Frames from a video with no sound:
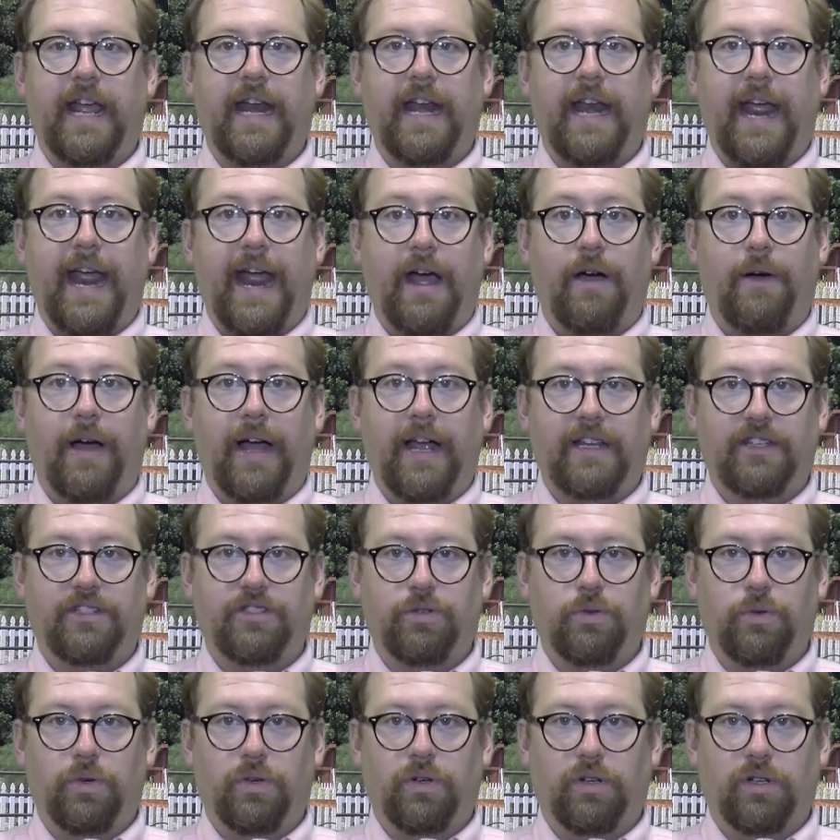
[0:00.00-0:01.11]
at Howe High
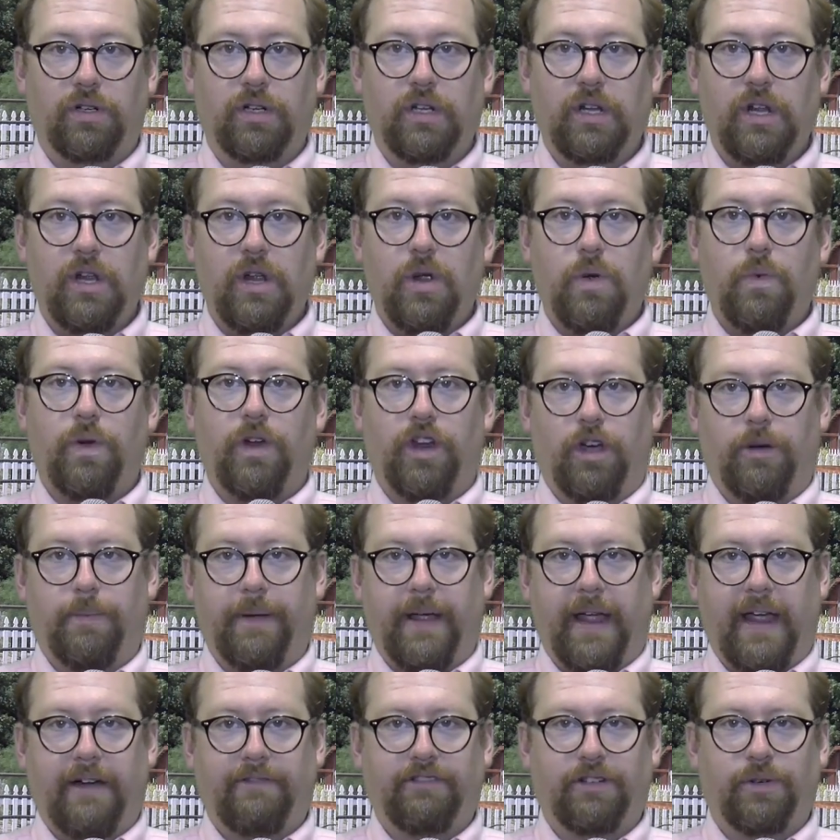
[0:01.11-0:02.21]
School. We hope
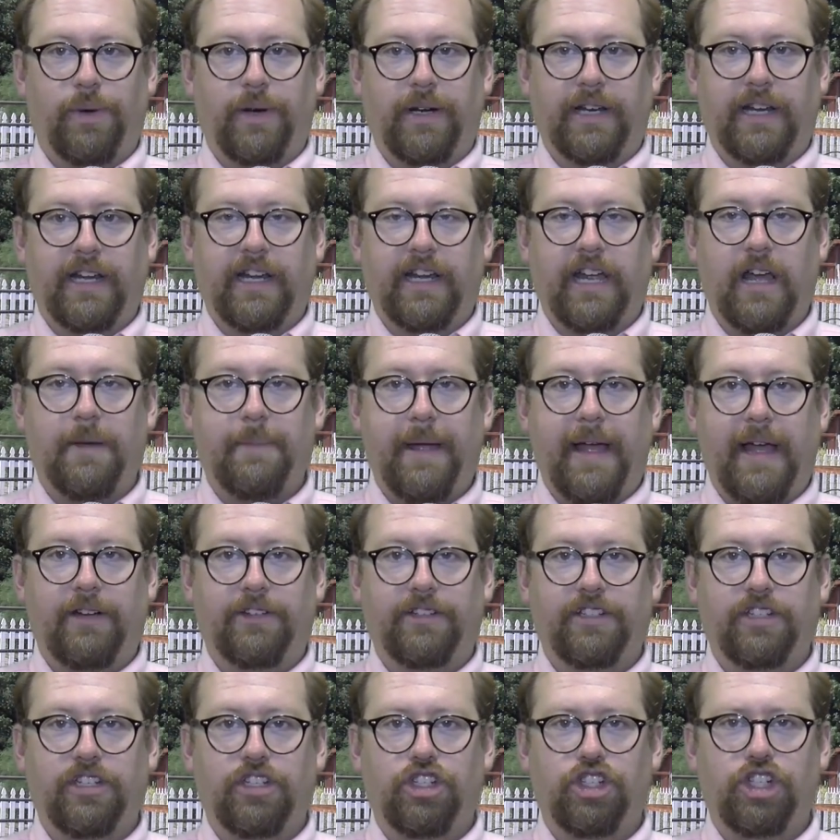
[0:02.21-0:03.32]
everyone can come
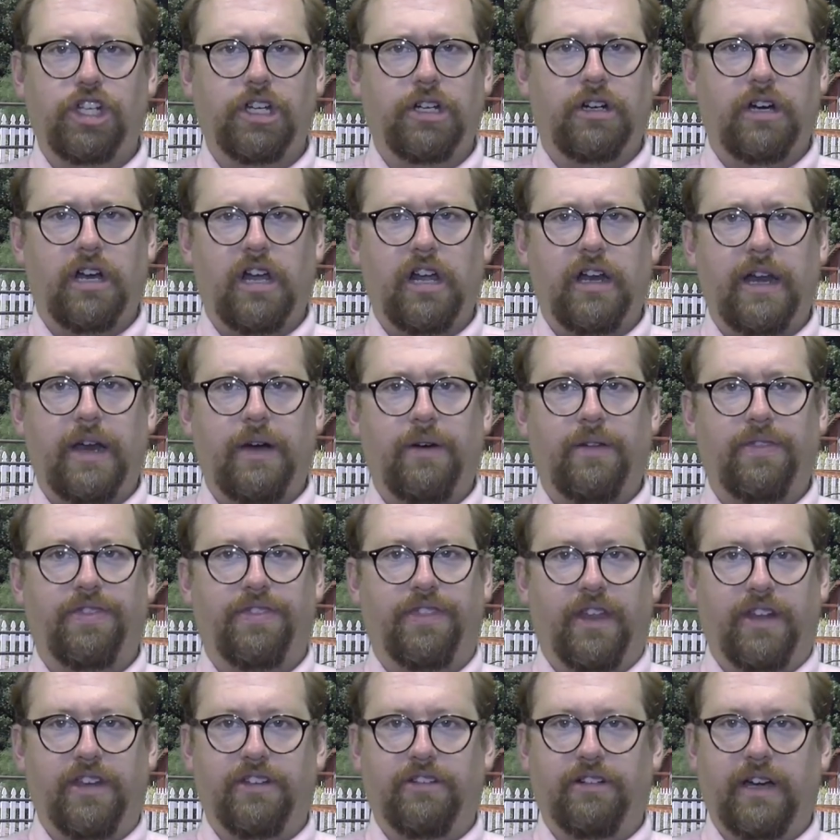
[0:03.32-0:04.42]
out to cheer on our
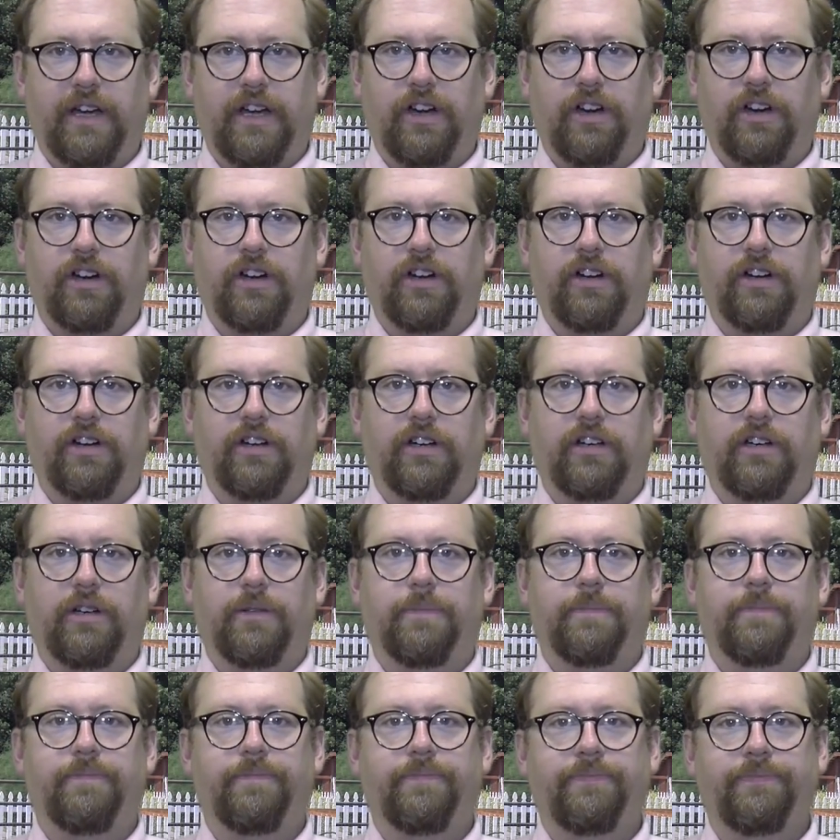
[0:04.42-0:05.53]
thundering herd.
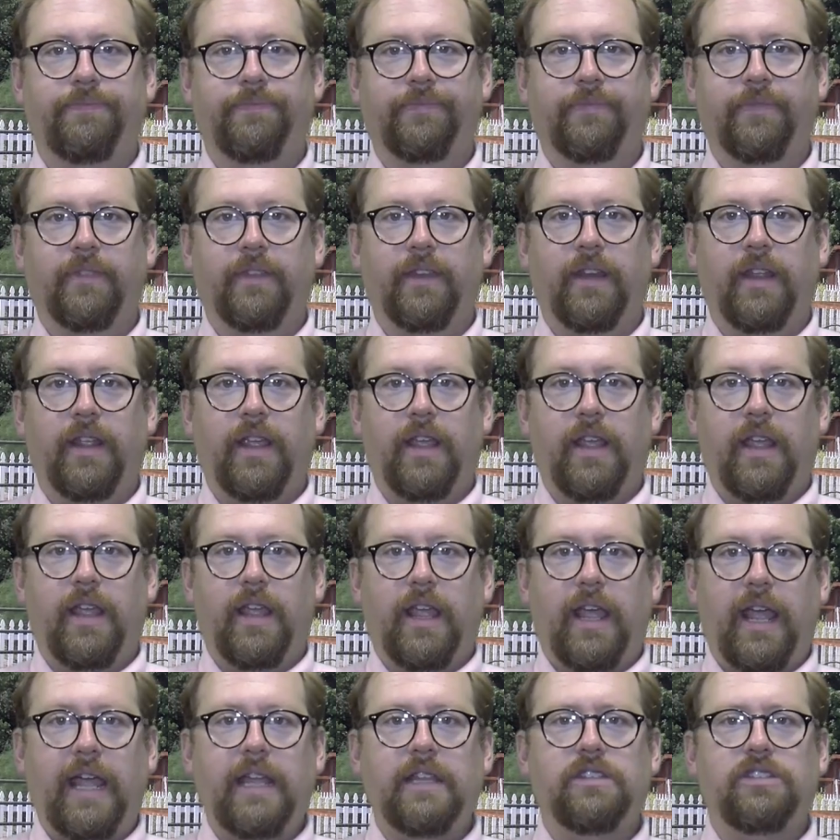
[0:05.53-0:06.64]

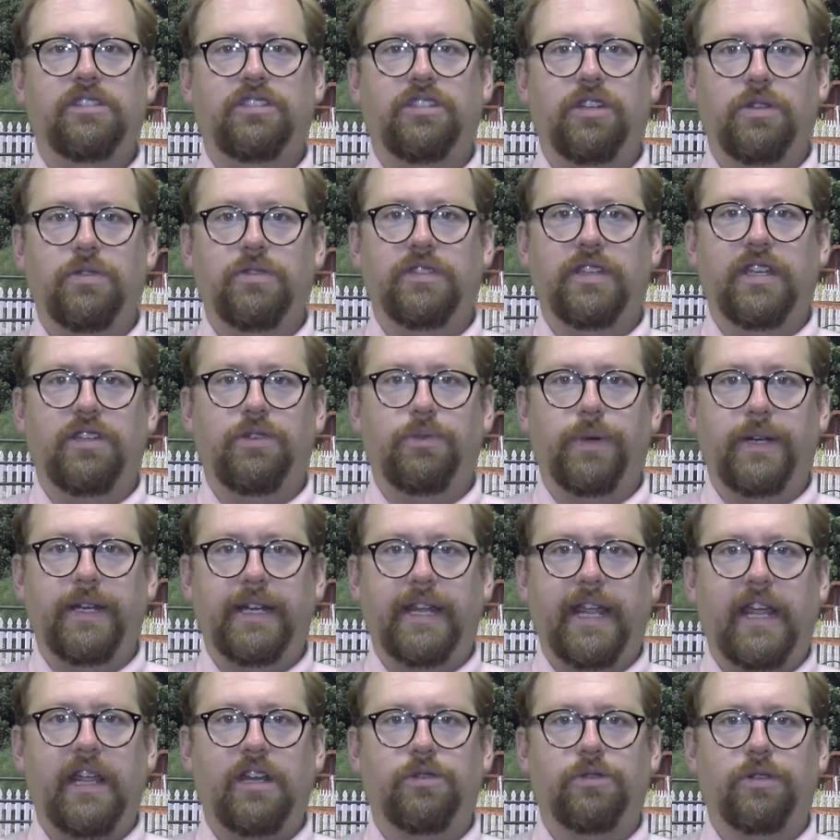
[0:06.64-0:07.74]
And students, as you
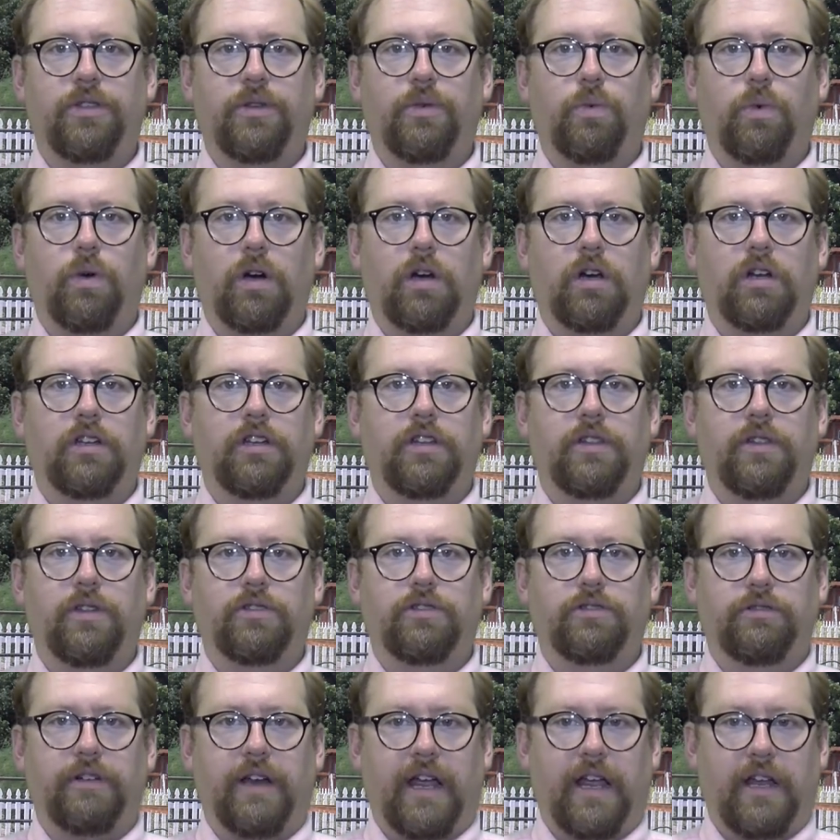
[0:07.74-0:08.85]
engage with the world and those
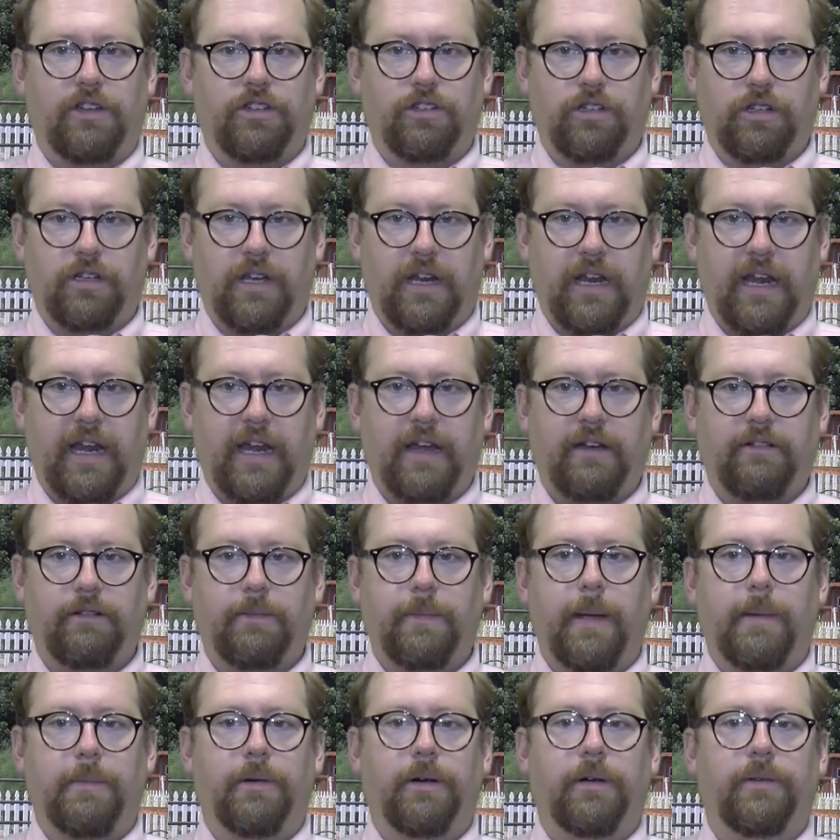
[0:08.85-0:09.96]
around you today,
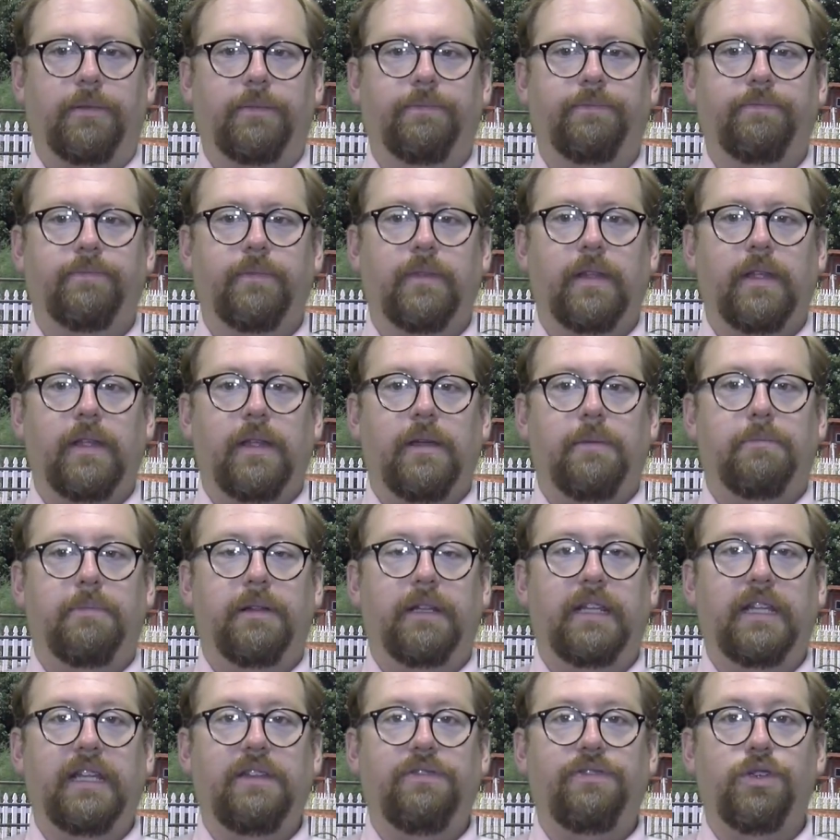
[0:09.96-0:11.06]
remember,
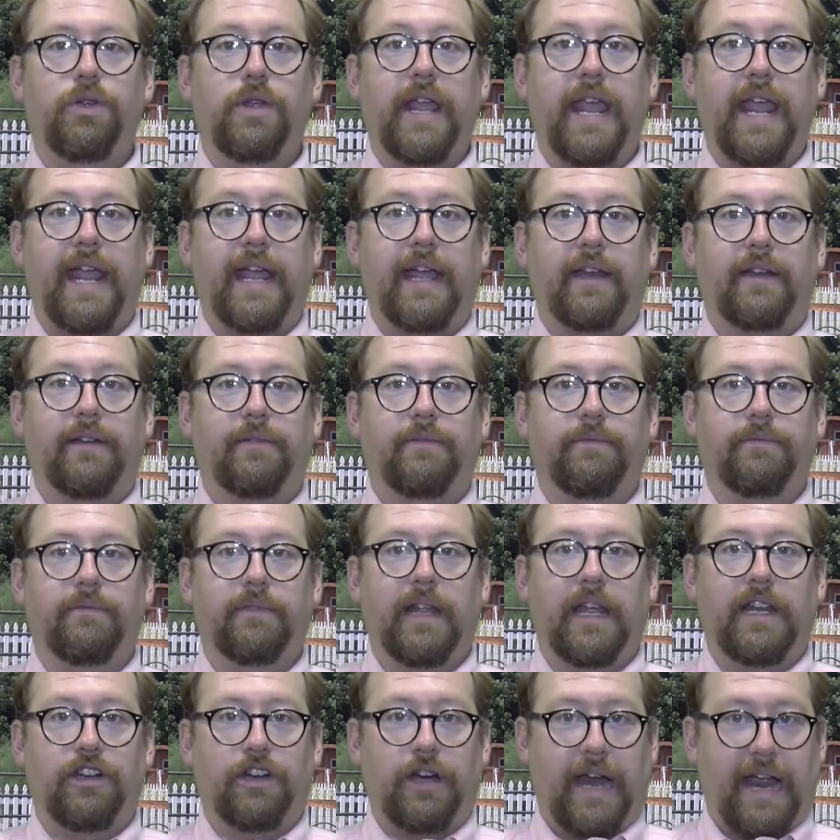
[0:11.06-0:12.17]
believe you can,
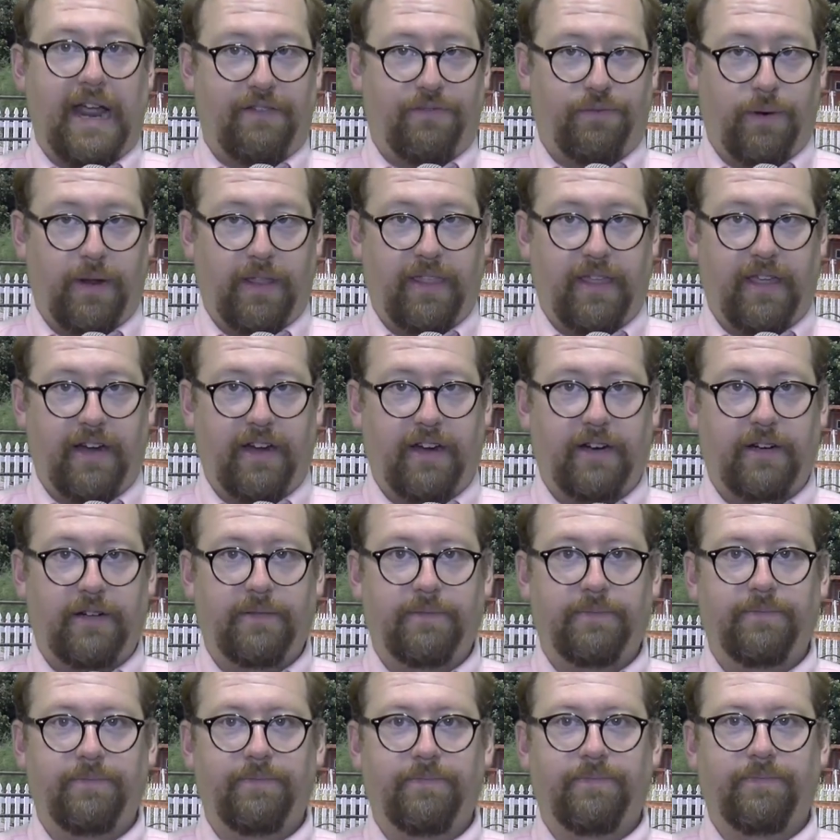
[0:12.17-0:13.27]
and you're halfway there.
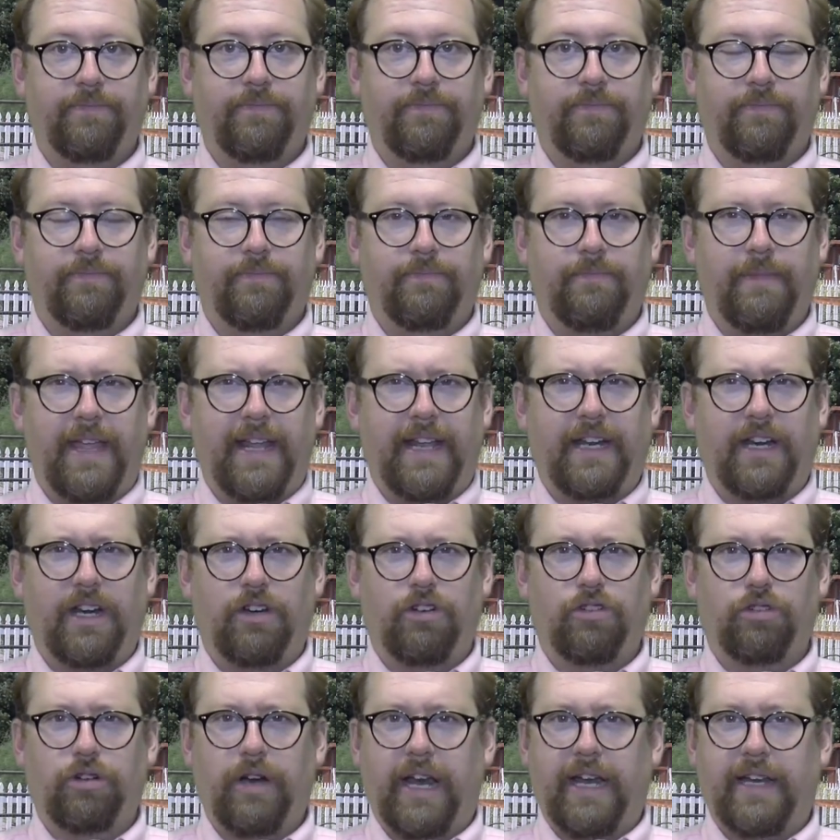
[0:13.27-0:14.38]
Make it a
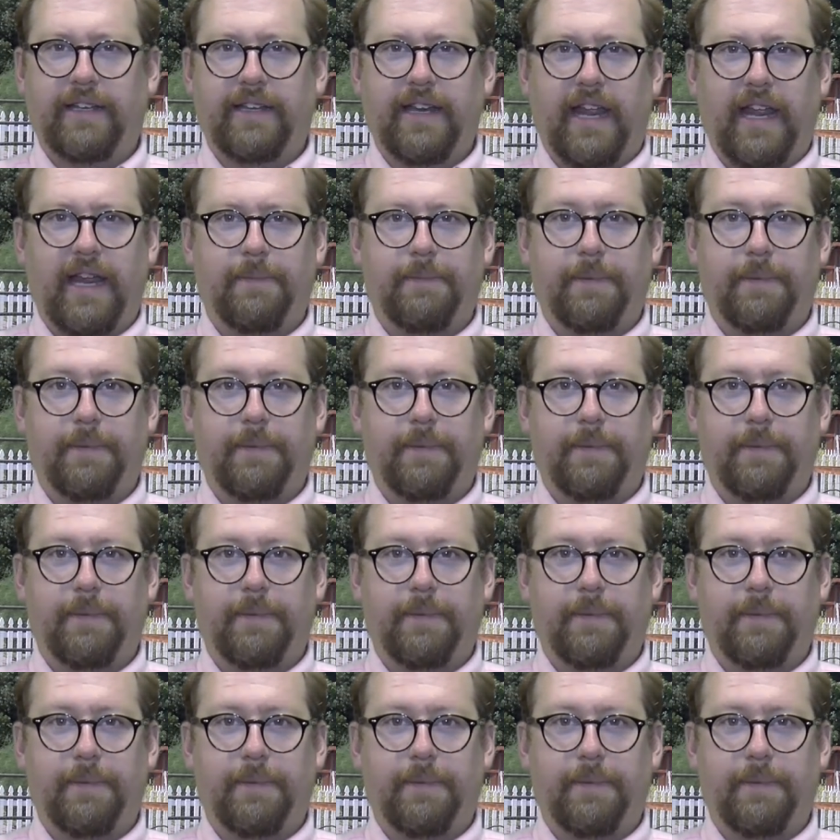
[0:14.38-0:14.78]
great day,